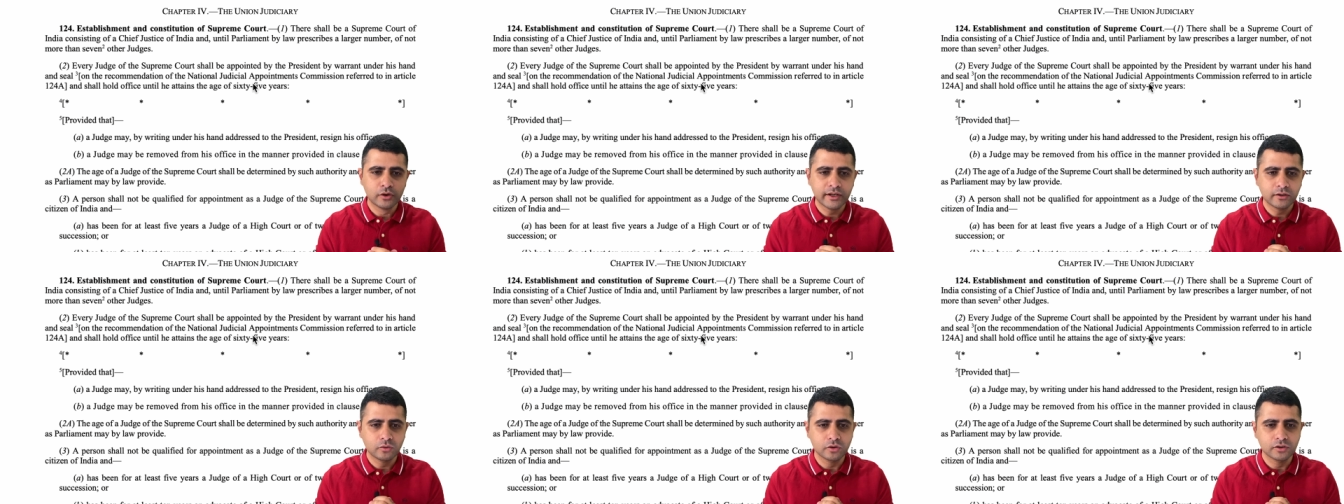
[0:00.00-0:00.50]

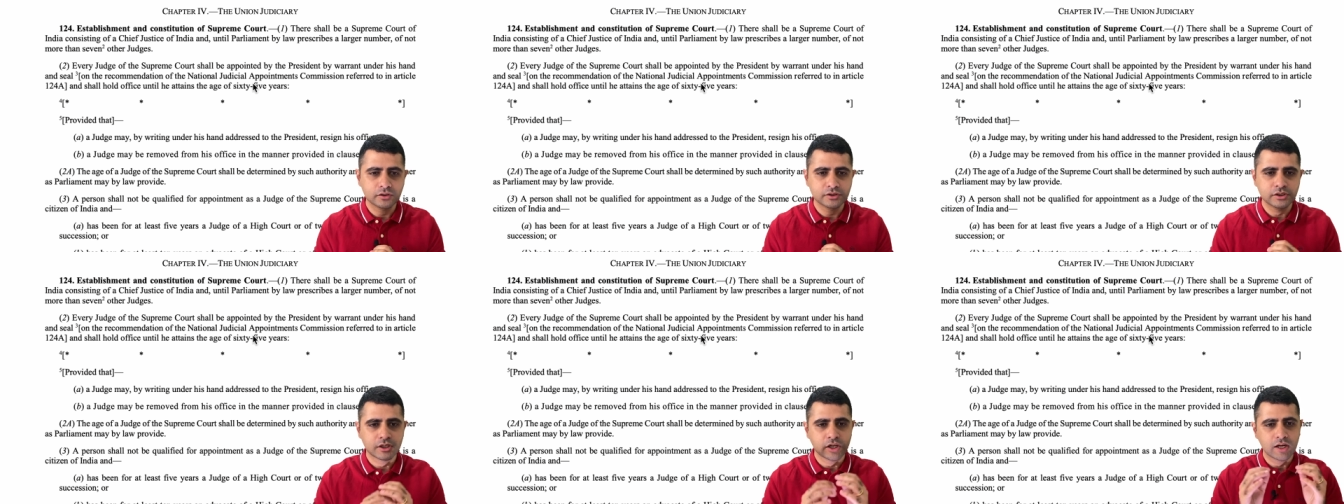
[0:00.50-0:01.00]
at
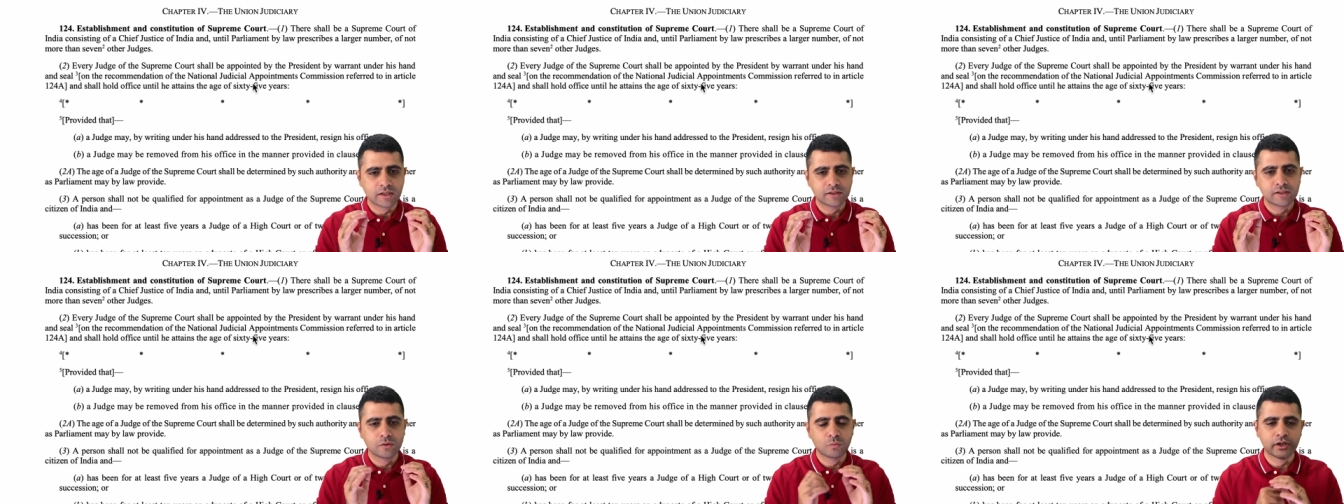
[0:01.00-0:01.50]

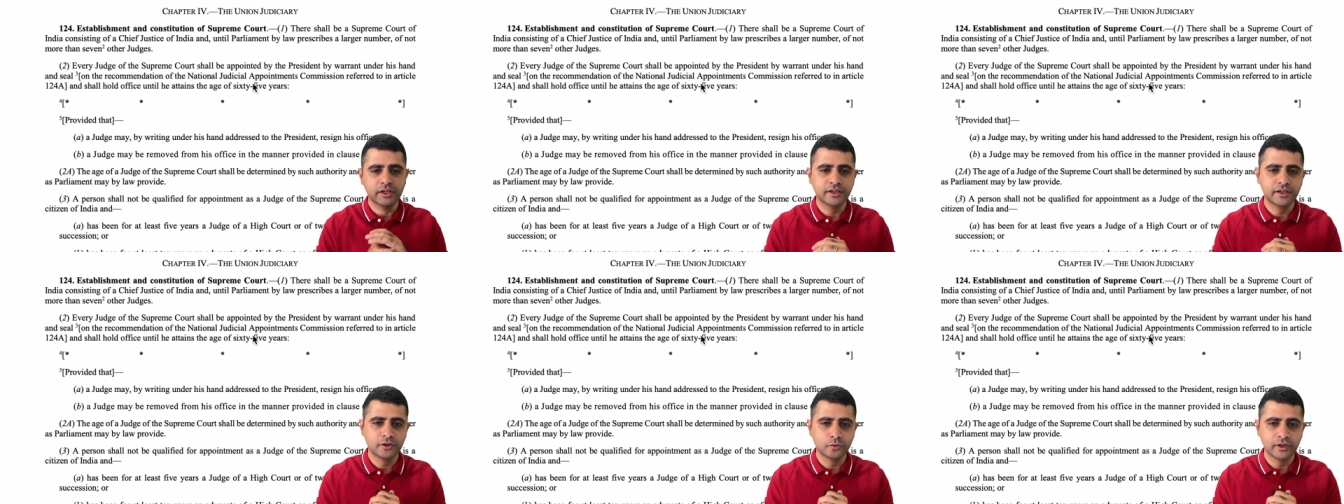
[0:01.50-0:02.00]
Article
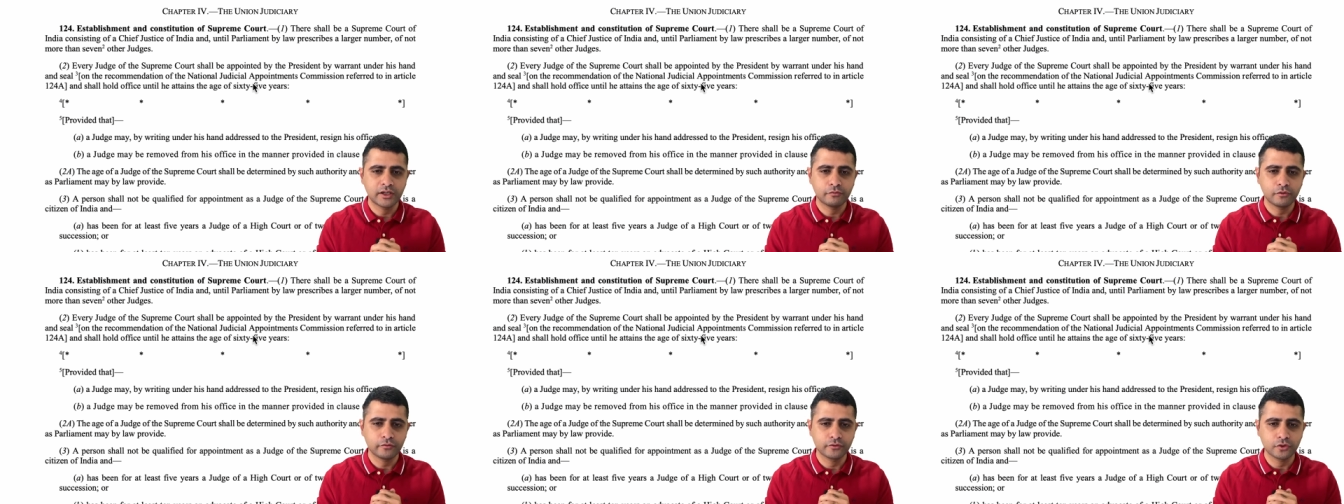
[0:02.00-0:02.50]

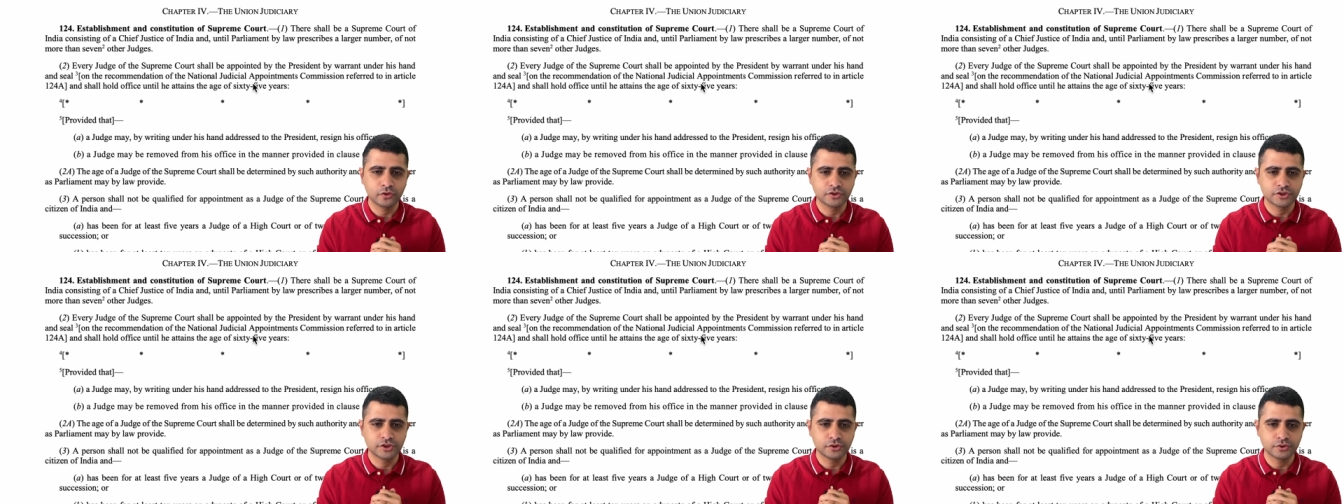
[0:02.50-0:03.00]
124 of the
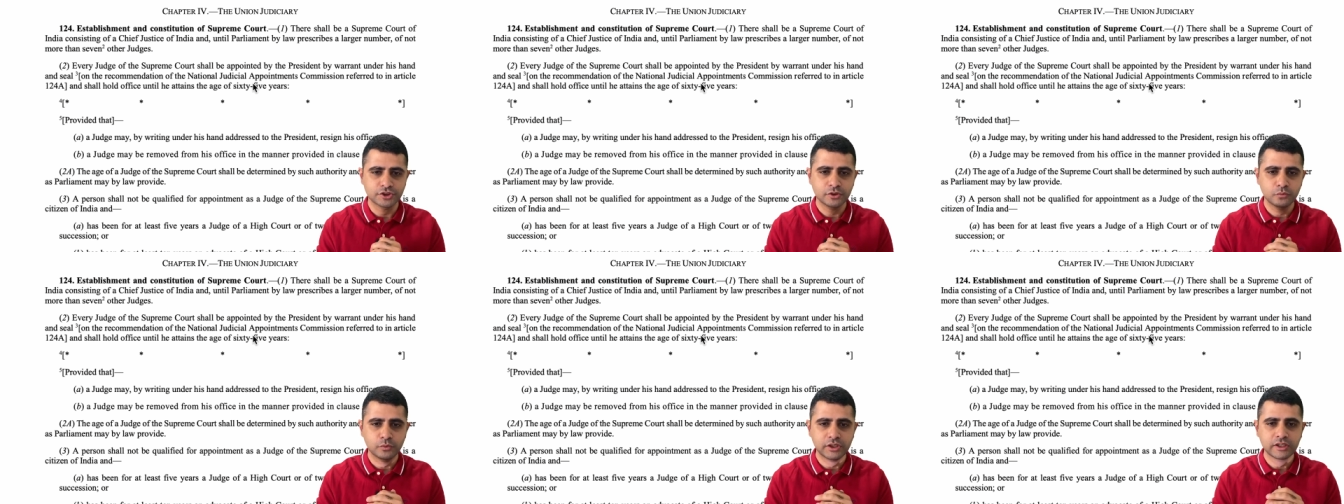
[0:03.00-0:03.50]

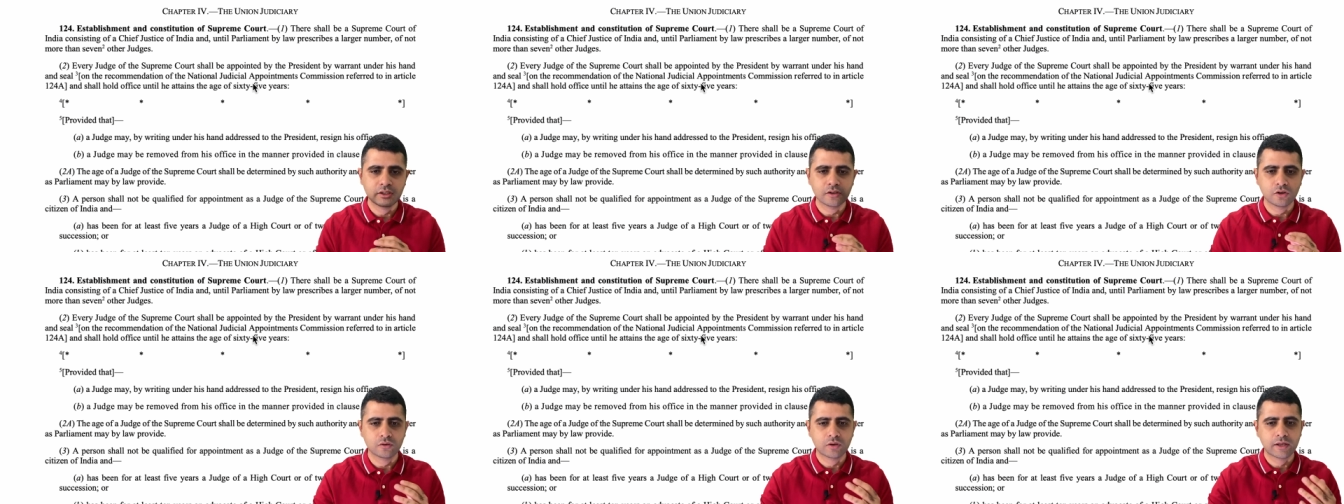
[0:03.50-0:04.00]
Constitution, we
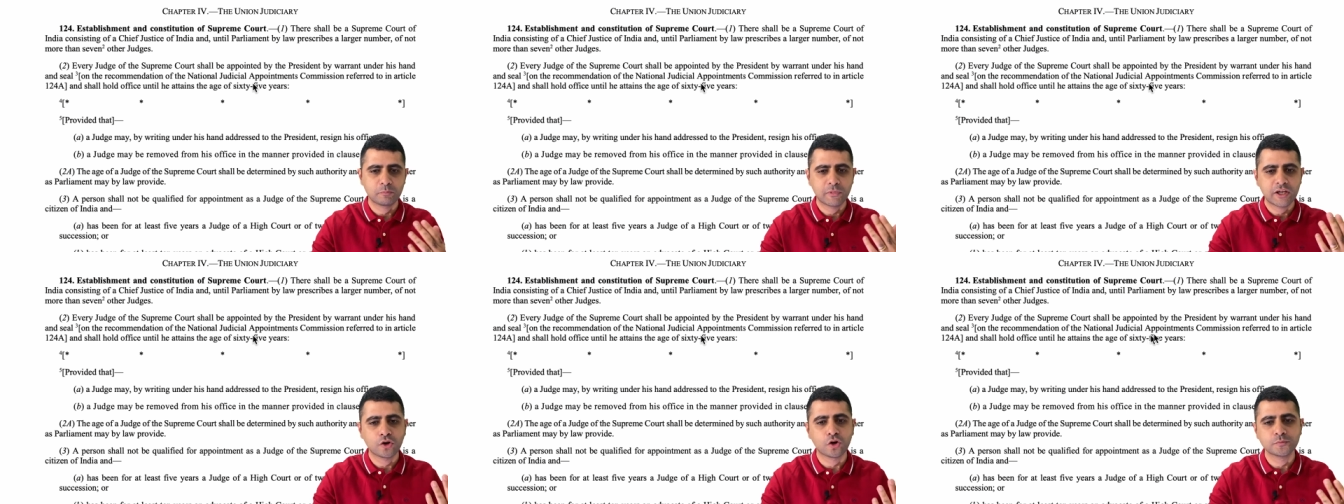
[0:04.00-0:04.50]

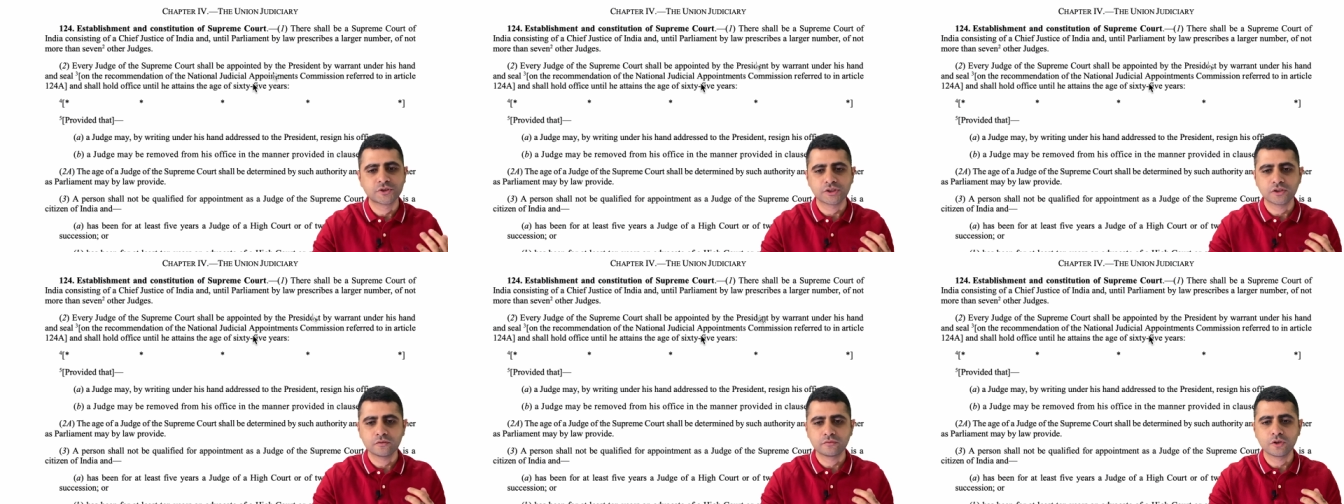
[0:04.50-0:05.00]
may
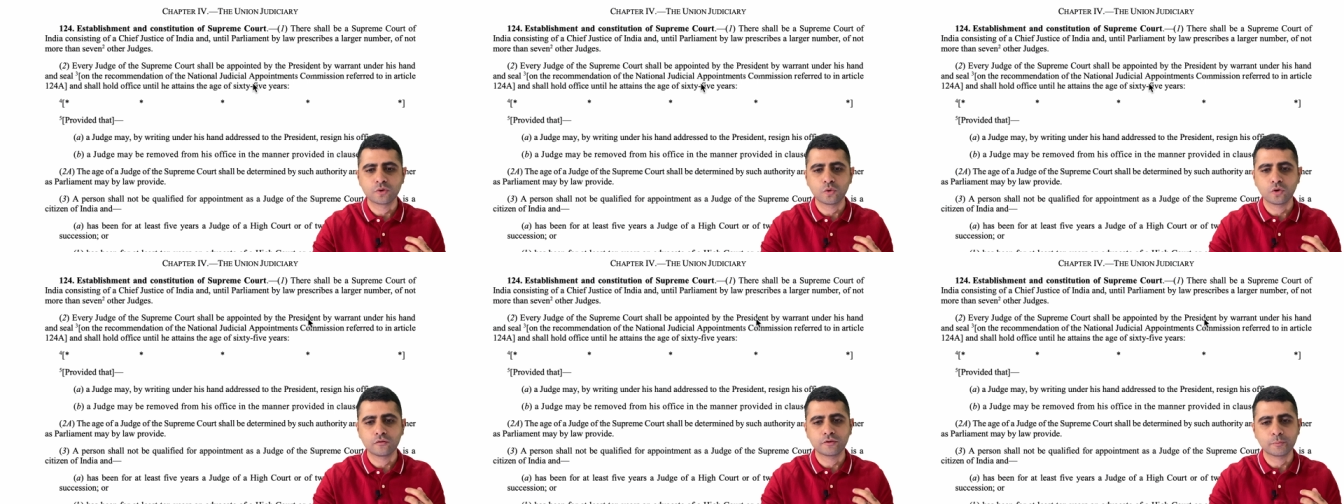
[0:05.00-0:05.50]
observe the
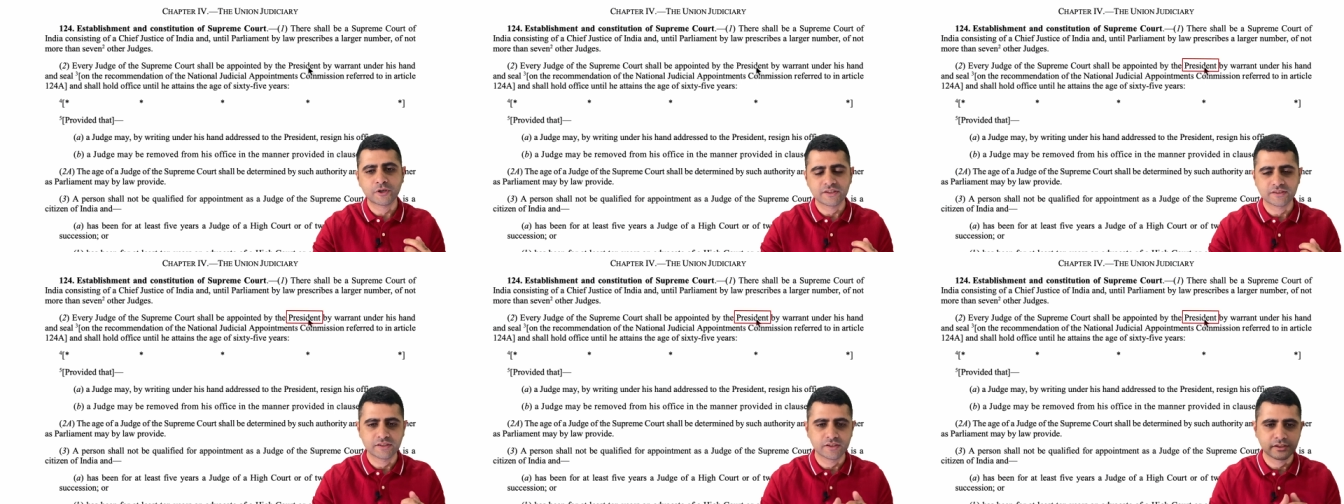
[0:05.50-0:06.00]
role of the
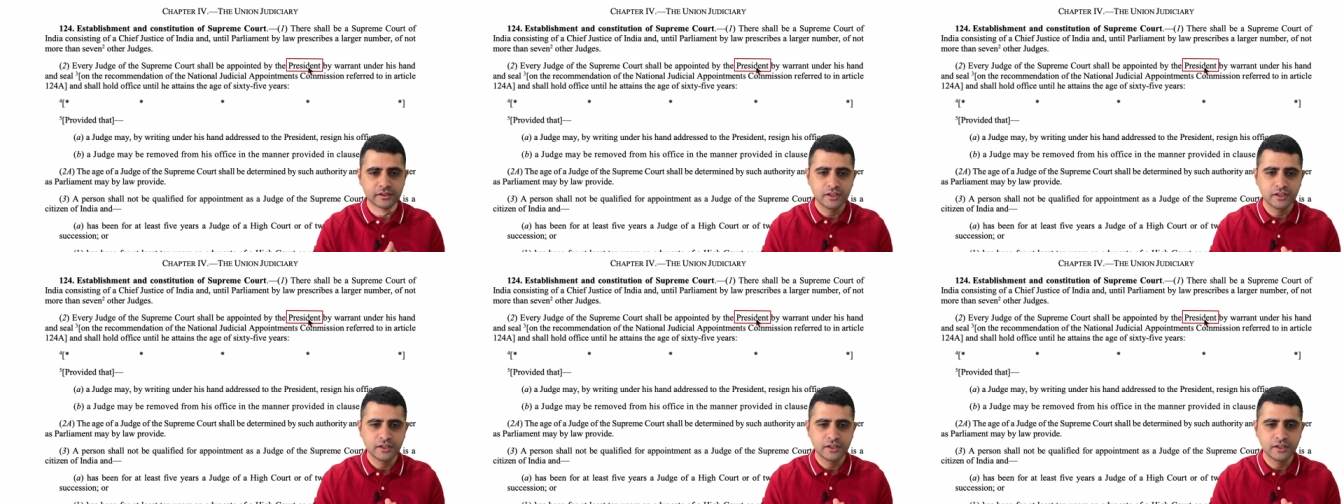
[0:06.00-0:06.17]
president.